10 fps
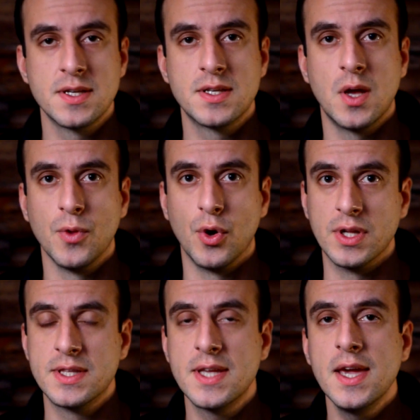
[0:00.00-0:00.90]
is how long
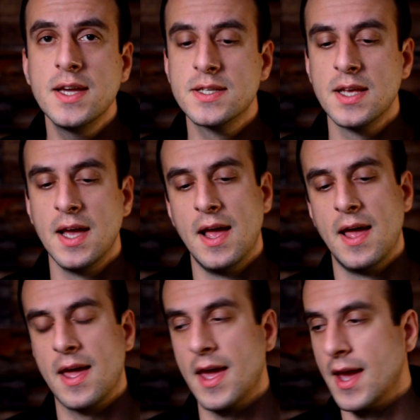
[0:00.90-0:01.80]
it takes.
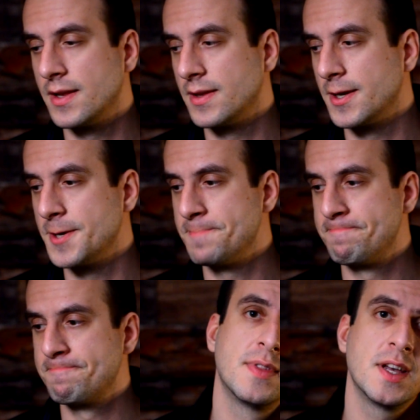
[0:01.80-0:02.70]
And
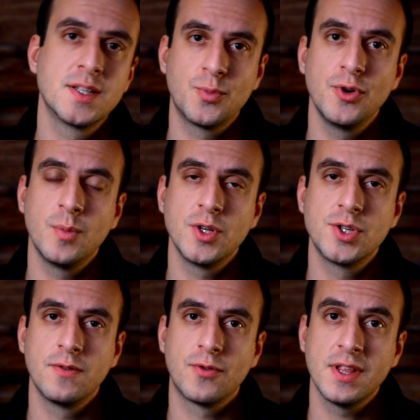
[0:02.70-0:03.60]
that's pretty much
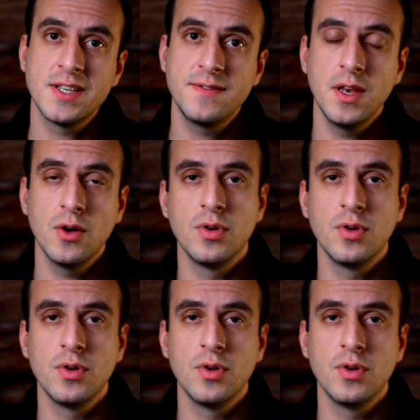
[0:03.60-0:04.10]
it for this video.